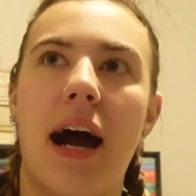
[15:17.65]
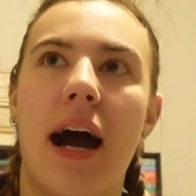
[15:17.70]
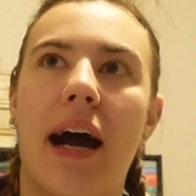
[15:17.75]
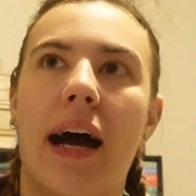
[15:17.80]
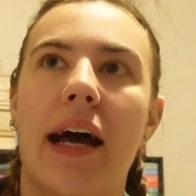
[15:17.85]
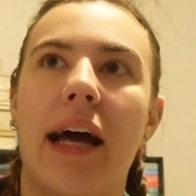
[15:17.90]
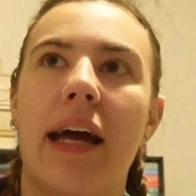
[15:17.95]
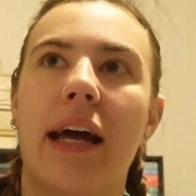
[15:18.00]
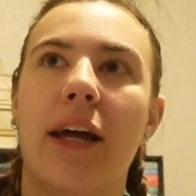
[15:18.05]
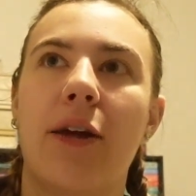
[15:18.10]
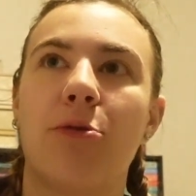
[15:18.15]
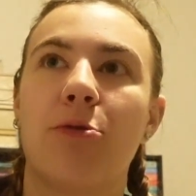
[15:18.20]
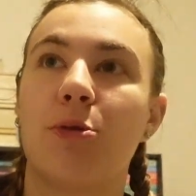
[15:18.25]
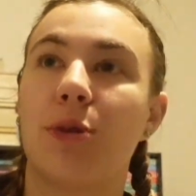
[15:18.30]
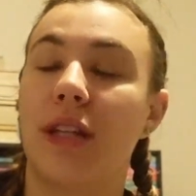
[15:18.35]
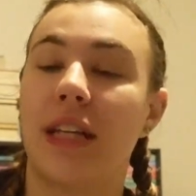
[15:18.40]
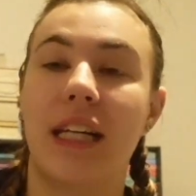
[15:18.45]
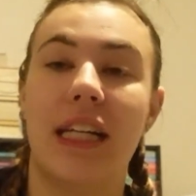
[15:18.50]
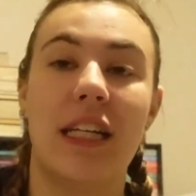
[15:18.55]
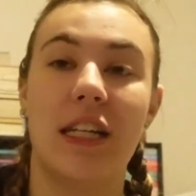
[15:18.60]
I
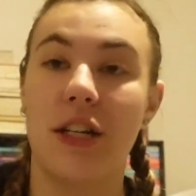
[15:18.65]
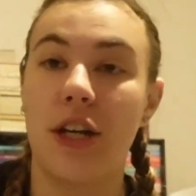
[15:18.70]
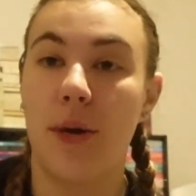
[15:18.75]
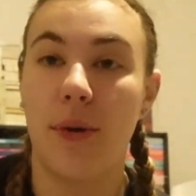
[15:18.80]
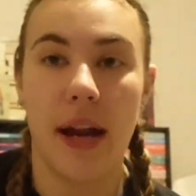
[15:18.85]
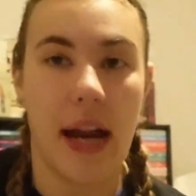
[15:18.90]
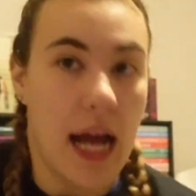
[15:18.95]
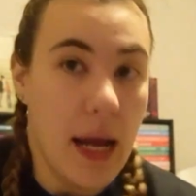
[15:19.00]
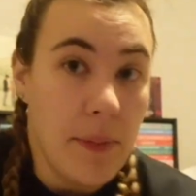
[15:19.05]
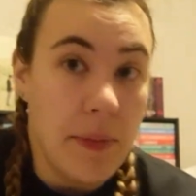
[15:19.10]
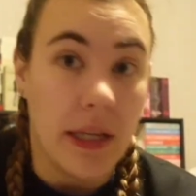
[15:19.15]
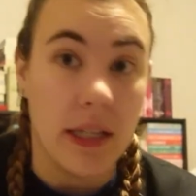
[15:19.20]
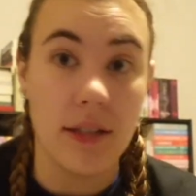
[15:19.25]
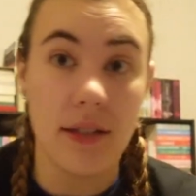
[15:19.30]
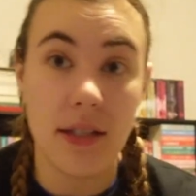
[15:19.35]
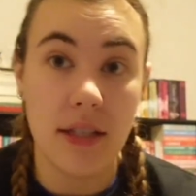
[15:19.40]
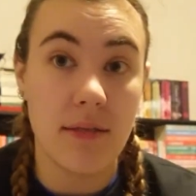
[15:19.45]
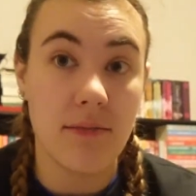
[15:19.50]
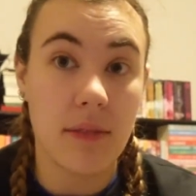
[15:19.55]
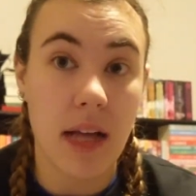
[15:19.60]
really need to know what
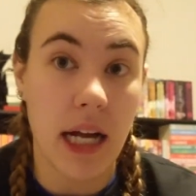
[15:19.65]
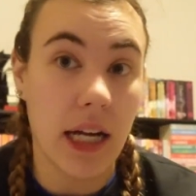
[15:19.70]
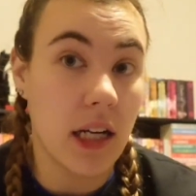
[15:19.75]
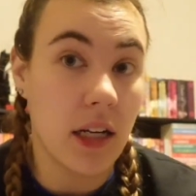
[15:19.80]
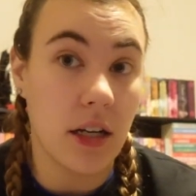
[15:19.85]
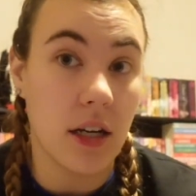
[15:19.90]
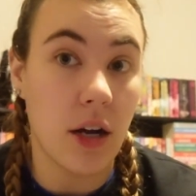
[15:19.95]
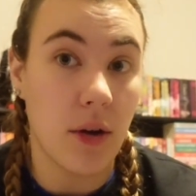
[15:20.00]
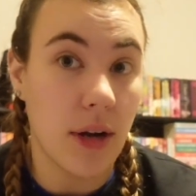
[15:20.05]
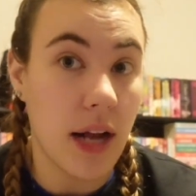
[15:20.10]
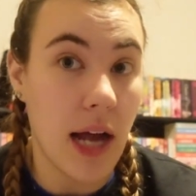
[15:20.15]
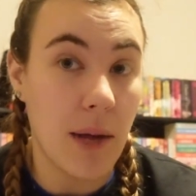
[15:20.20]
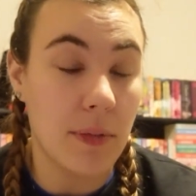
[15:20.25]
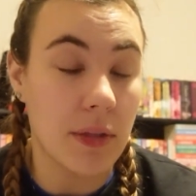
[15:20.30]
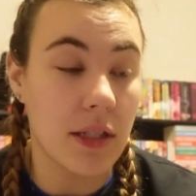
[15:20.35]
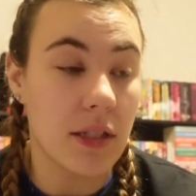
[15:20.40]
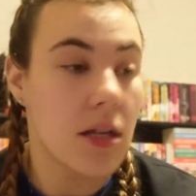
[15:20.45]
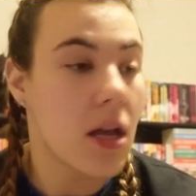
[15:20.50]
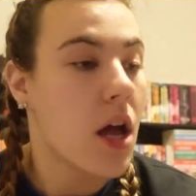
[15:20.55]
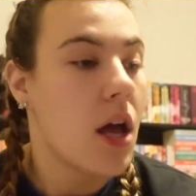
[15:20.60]
happens. I need to know what
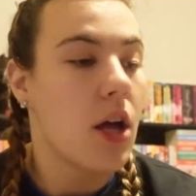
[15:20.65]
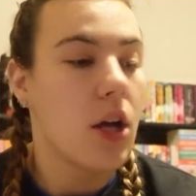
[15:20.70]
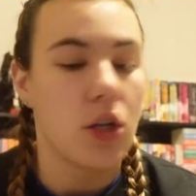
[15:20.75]
happens.